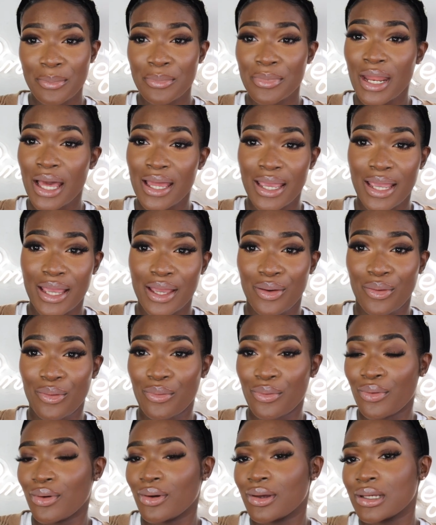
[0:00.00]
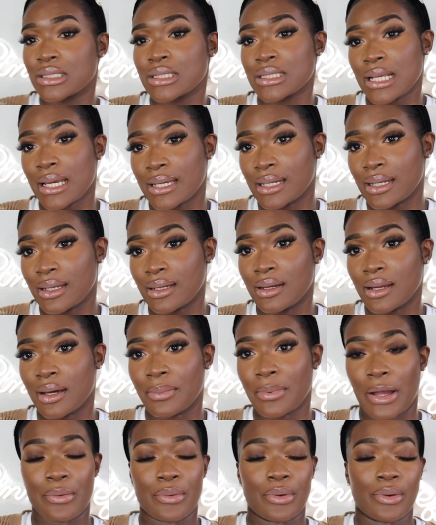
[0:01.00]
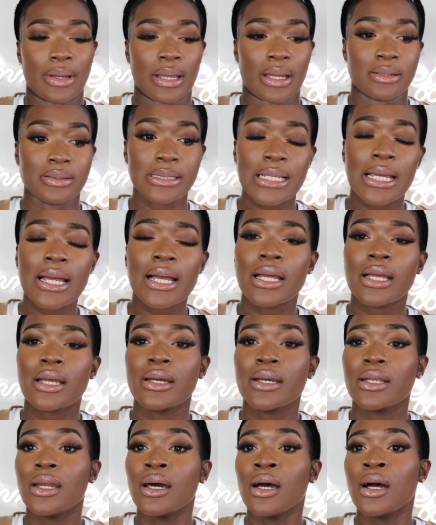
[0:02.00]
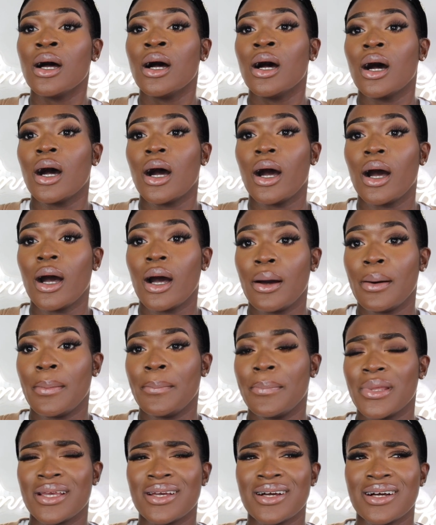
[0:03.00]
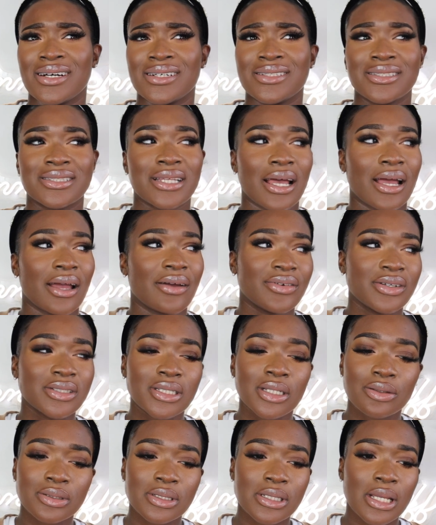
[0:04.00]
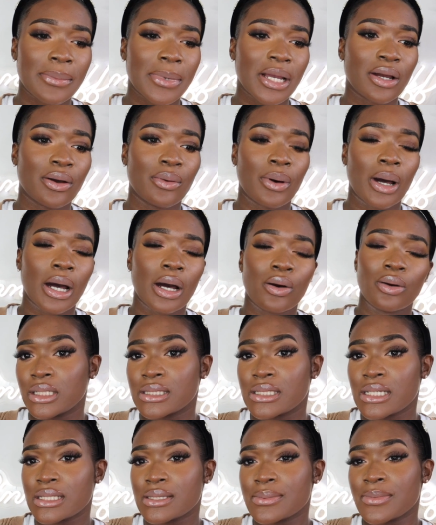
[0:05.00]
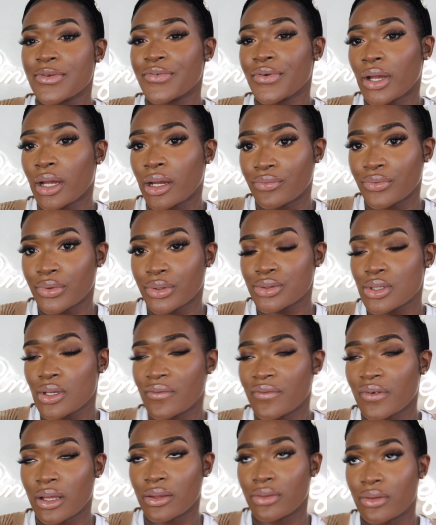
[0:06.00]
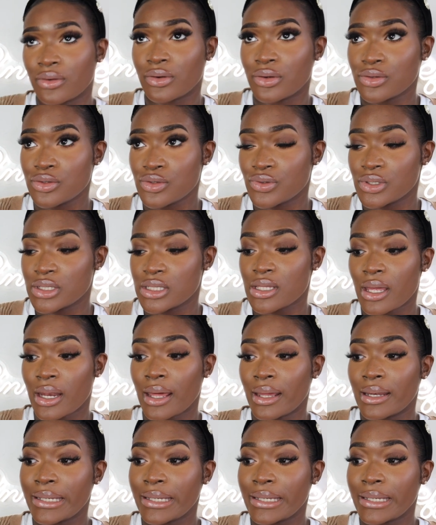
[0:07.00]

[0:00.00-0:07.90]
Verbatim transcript: i'm not at all excited about going outside um, because every single time I go out, it takes me forever to find the groceries that I